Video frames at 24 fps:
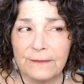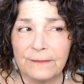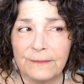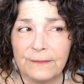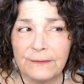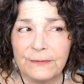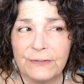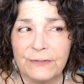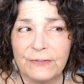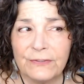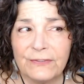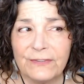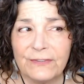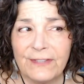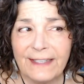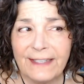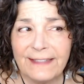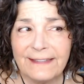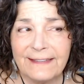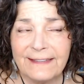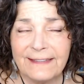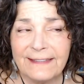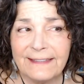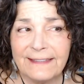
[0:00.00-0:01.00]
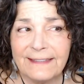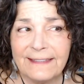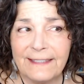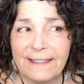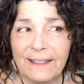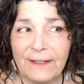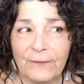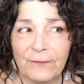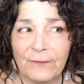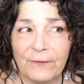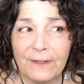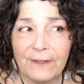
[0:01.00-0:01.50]

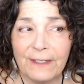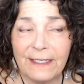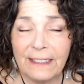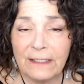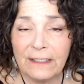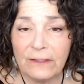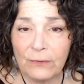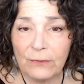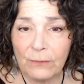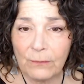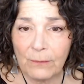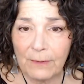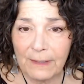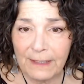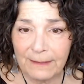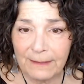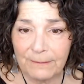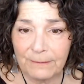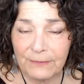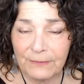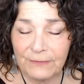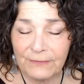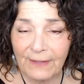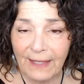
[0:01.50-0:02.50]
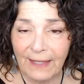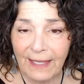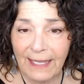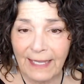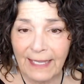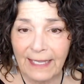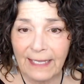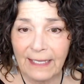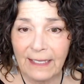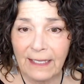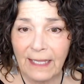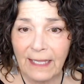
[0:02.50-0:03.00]
sensitivity to what I'm
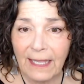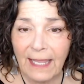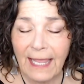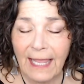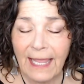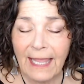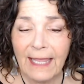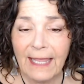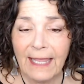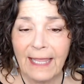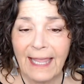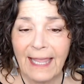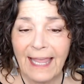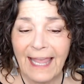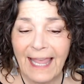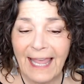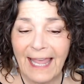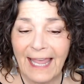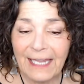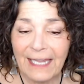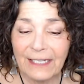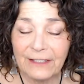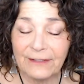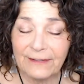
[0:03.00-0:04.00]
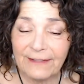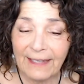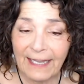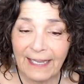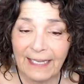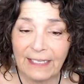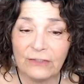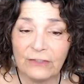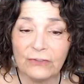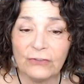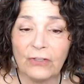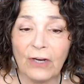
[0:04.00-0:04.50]
saying and
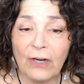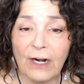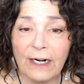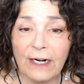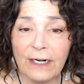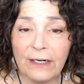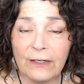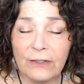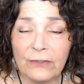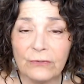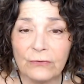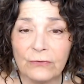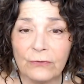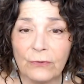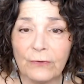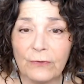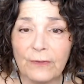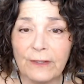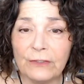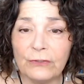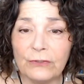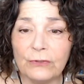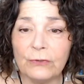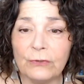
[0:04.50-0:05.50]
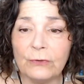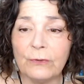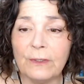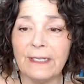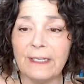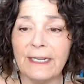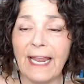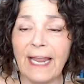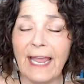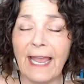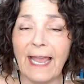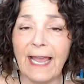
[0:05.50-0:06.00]
take charge so that you
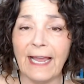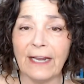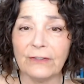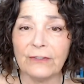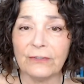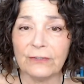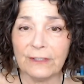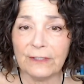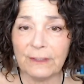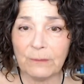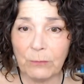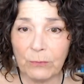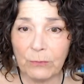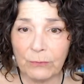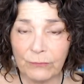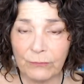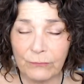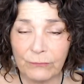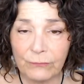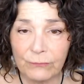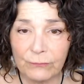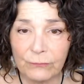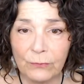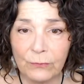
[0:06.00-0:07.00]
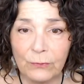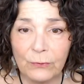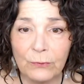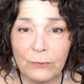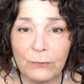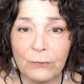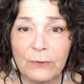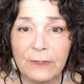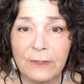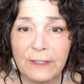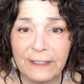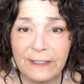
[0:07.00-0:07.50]
can actually move
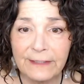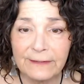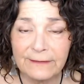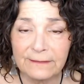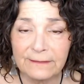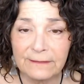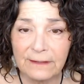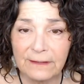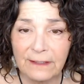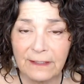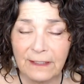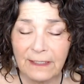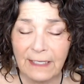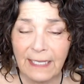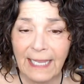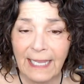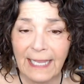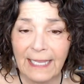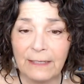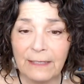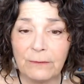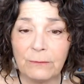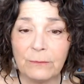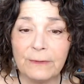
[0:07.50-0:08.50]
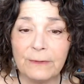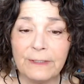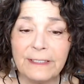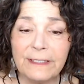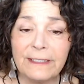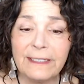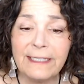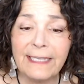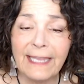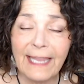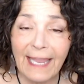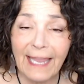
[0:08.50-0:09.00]
through this and
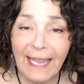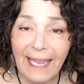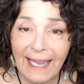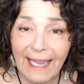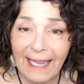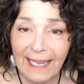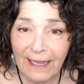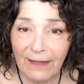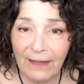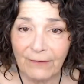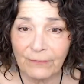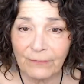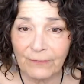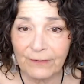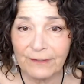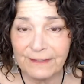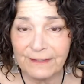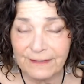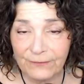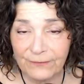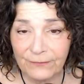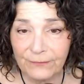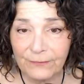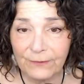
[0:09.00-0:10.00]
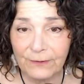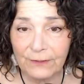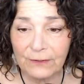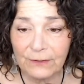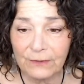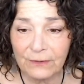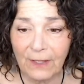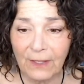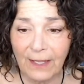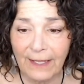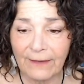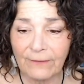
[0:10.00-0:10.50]
really have a
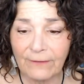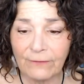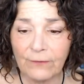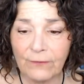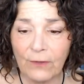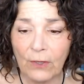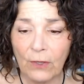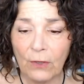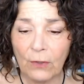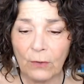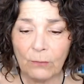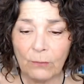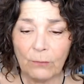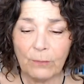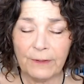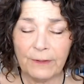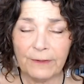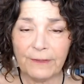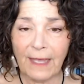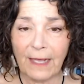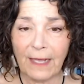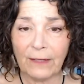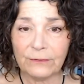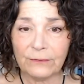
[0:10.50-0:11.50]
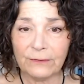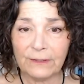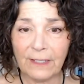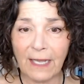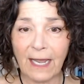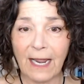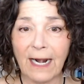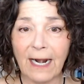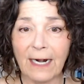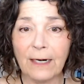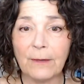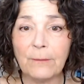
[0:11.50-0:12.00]
different life without the
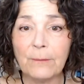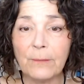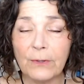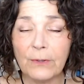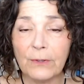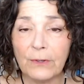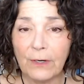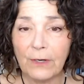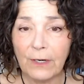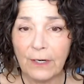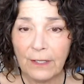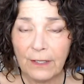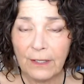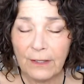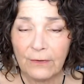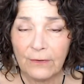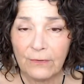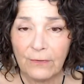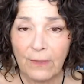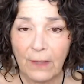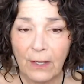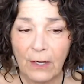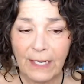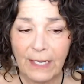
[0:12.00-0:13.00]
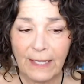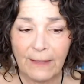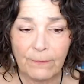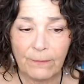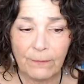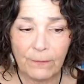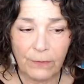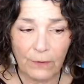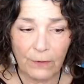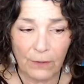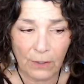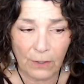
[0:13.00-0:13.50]
armor
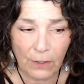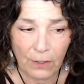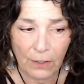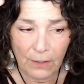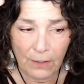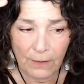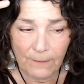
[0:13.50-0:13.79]
and the